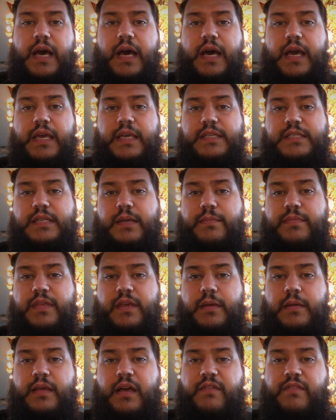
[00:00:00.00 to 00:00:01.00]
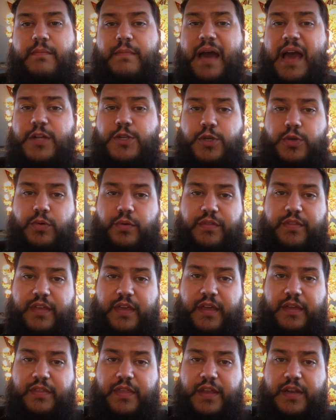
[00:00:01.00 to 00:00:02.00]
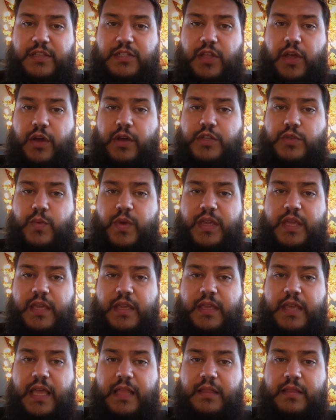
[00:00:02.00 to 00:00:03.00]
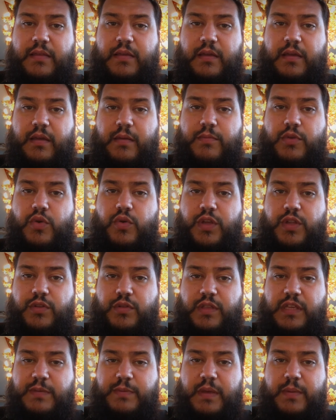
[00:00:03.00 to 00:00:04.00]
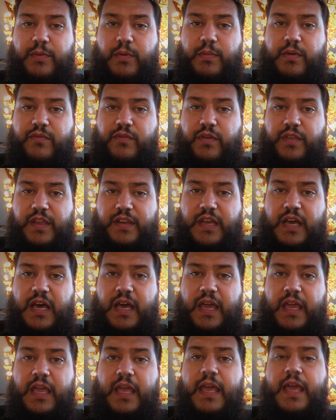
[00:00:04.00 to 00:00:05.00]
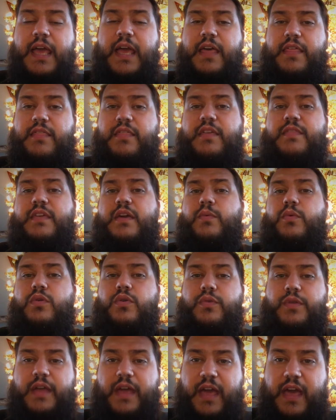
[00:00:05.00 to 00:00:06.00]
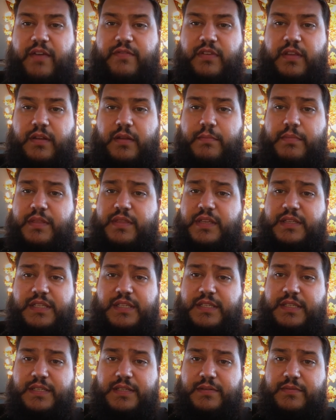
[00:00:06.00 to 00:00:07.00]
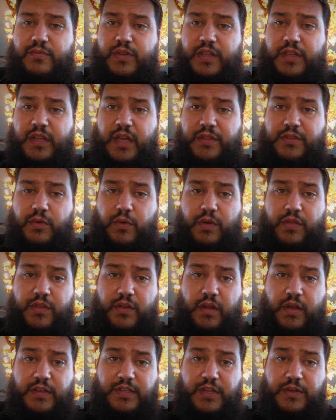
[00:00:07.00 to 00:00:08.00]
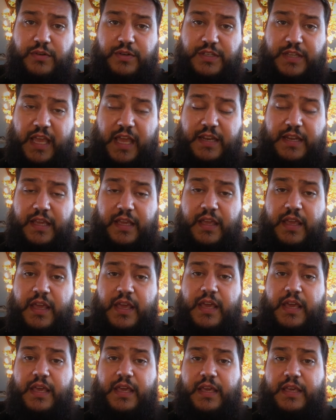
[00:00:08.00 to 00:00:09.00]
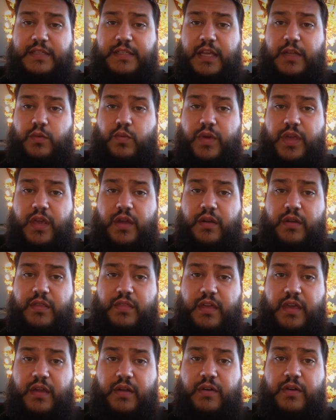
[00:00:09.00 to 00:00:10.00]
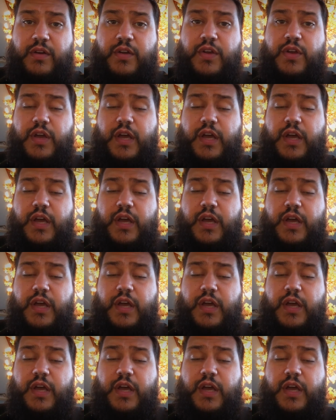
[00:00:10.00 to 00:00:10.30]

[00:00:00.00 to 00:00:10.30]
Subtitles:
is something of a magical thing, that as long as we can get to communion to these people before they die, then they will go to heaven. But this is really not the Orthodox understanding, is that we are there